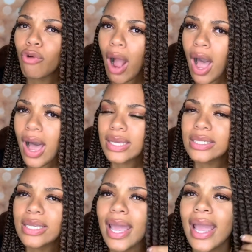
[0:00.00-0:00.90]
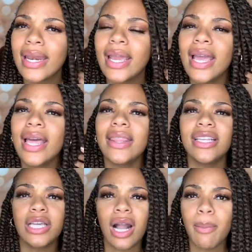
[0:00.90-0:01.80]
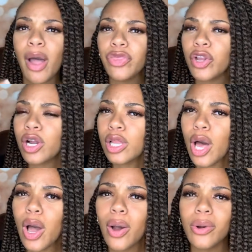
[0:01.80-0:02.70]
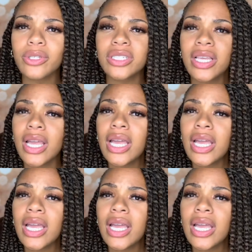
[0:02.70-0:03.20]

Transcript: Ross and they talk about their clothes.